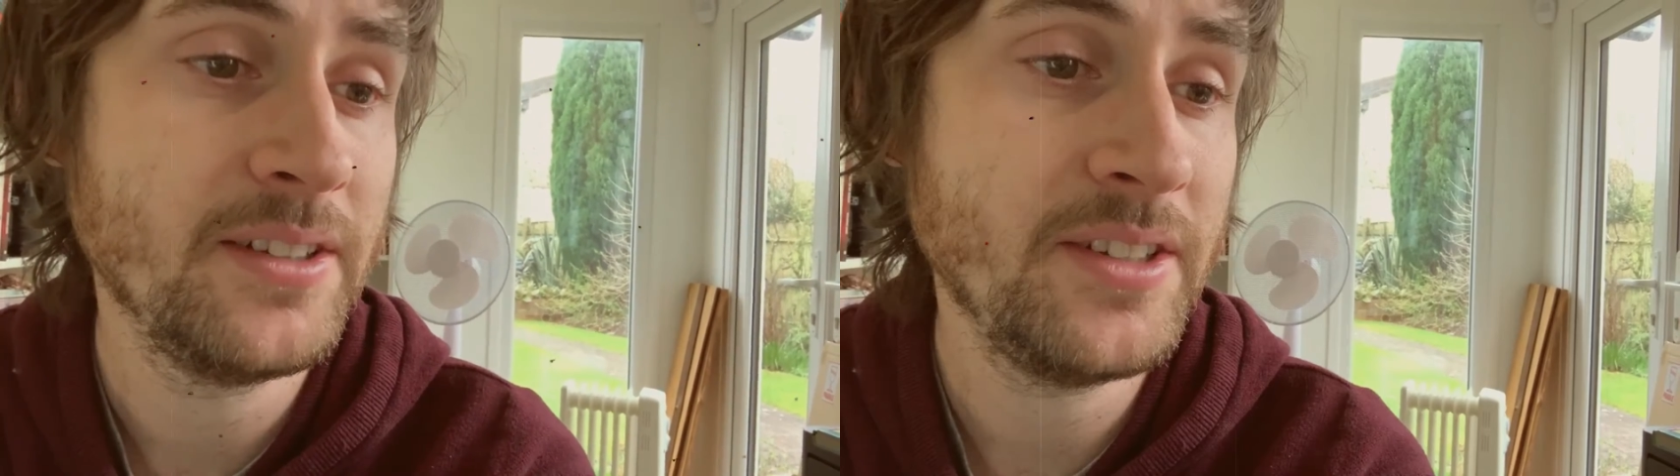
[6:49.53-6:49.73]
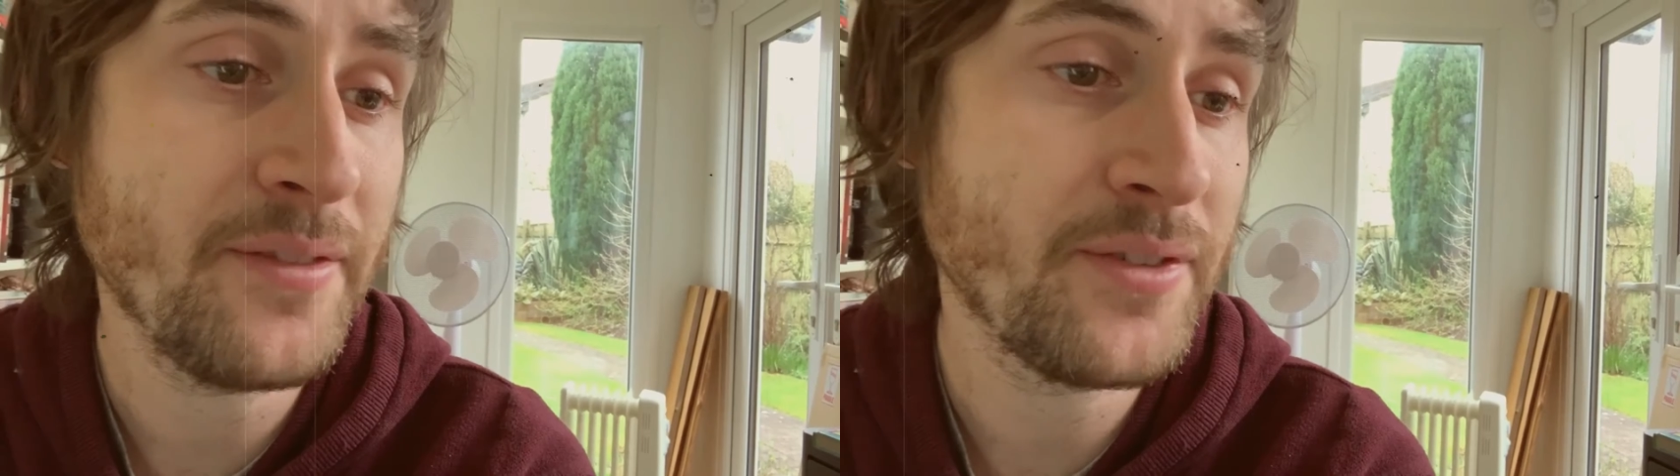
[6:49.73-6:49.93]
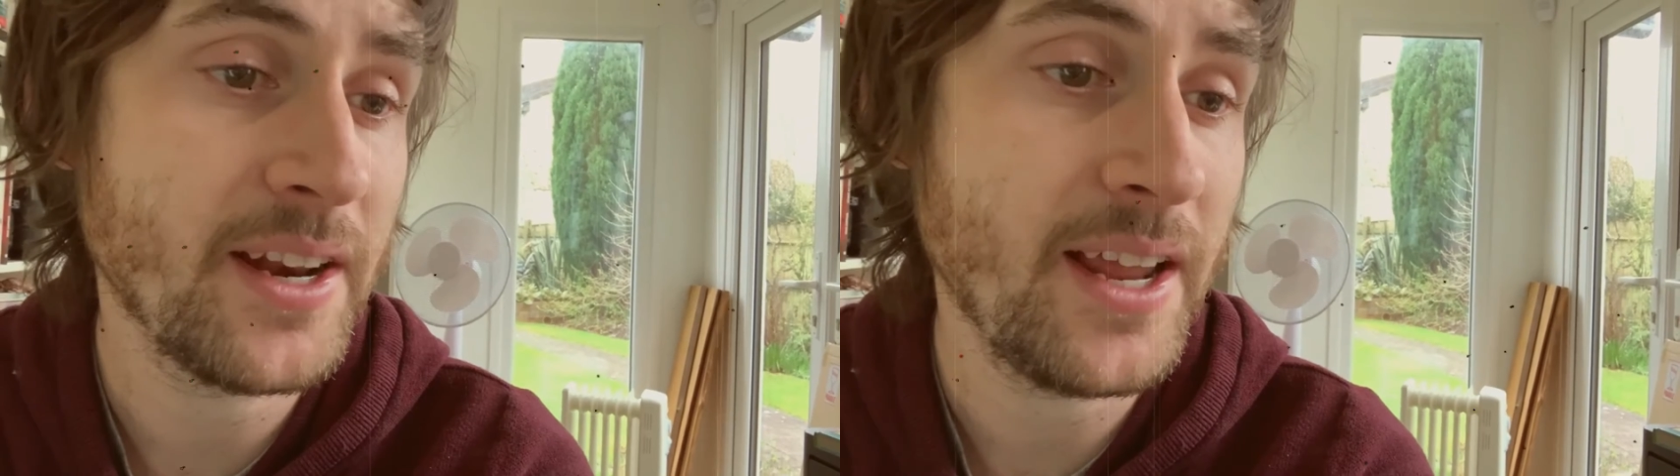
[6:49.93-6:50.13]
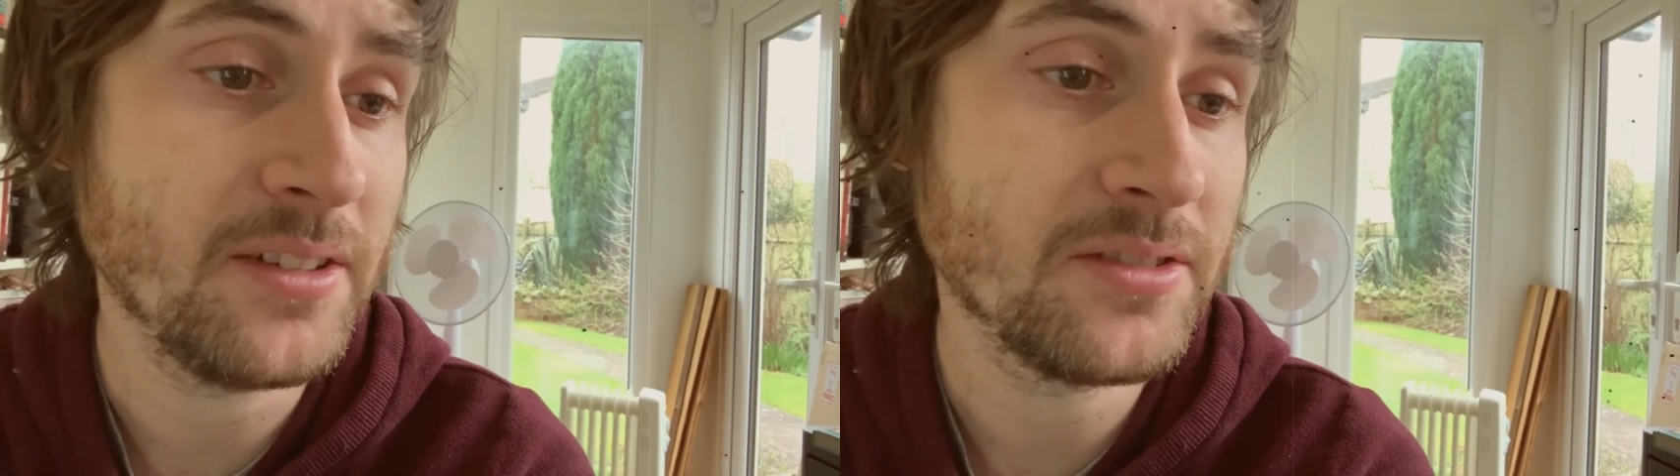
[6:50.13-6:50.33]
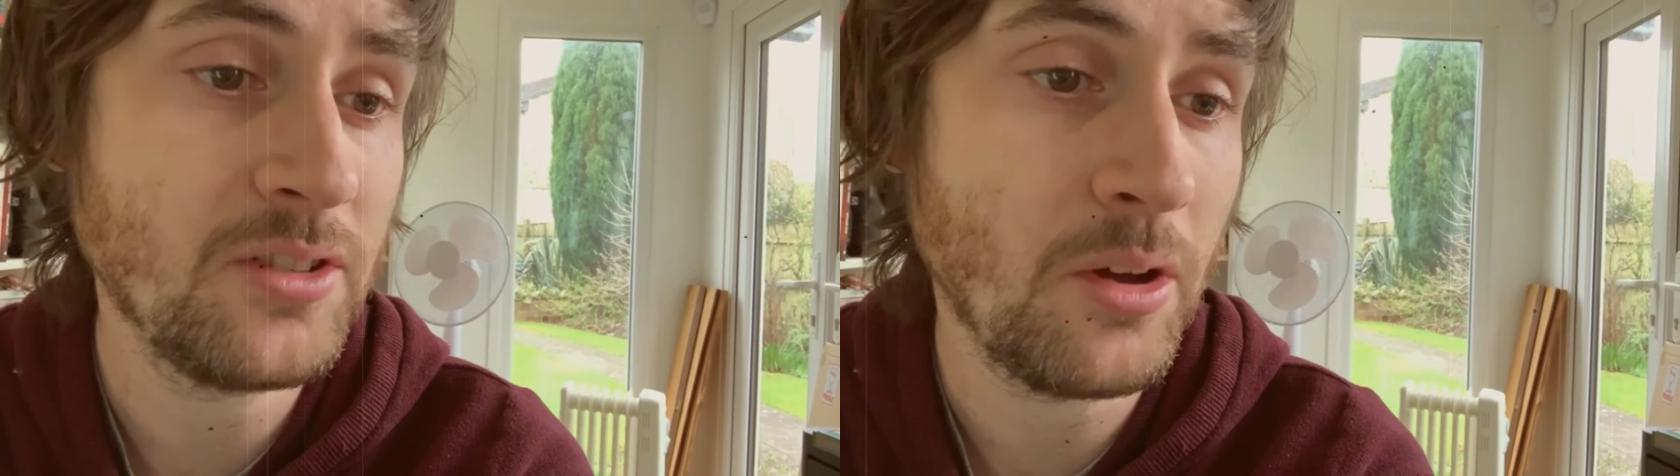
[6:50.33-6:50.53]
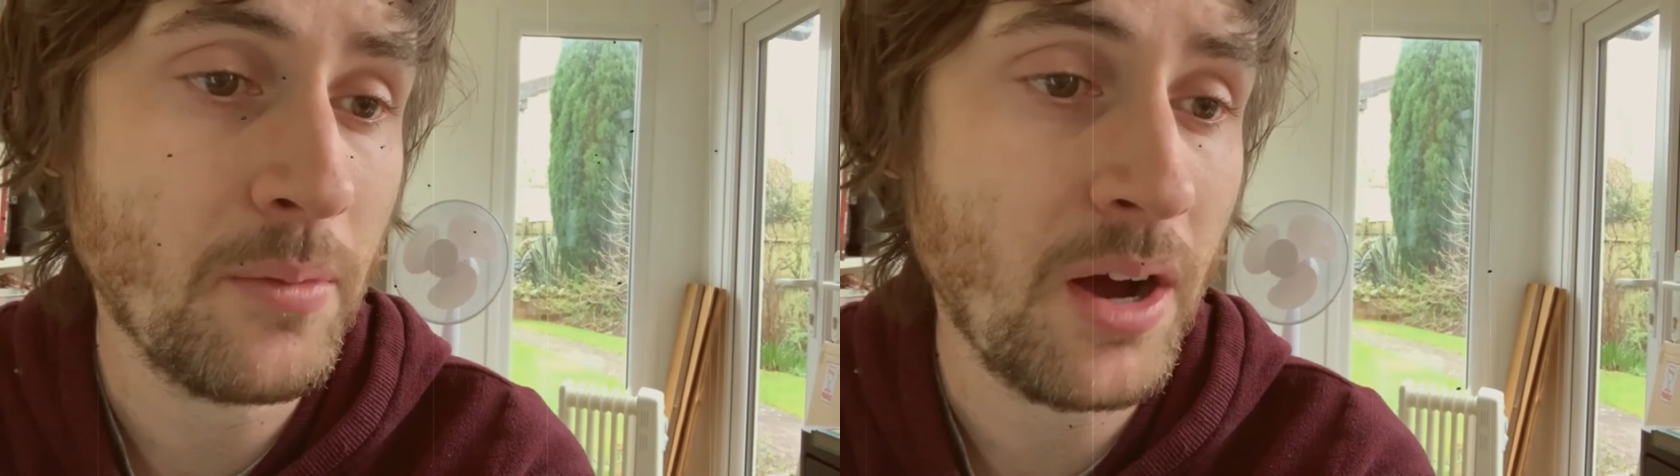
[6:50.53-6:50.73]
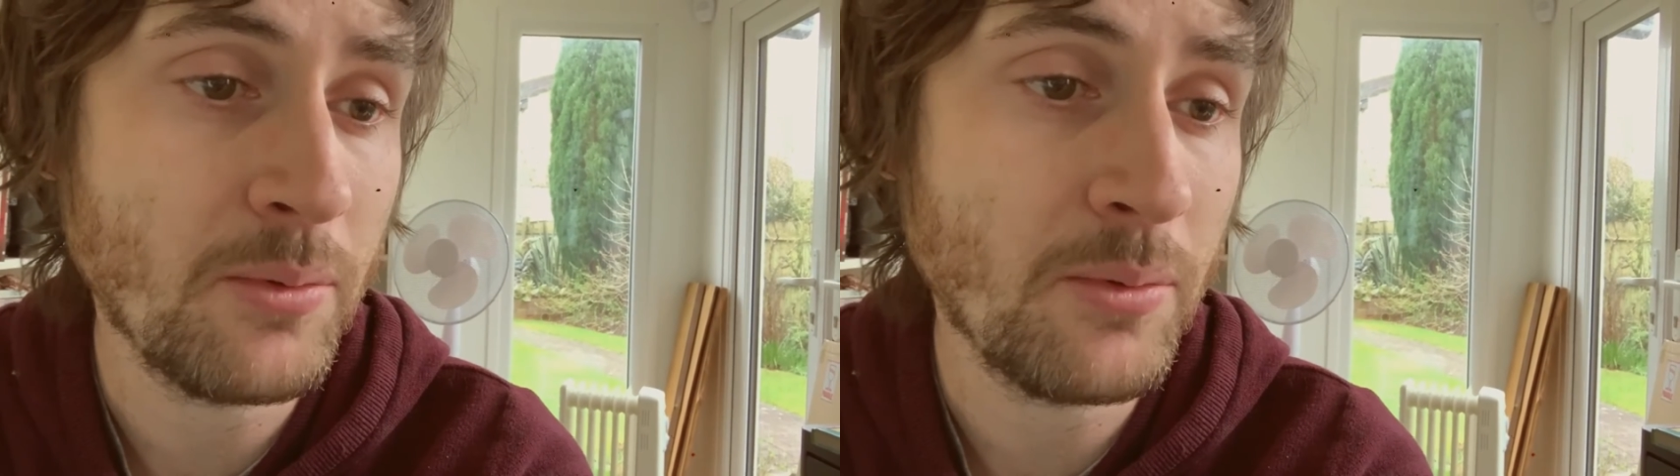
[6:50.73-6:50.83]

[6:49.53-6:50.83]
Nevertheless, not my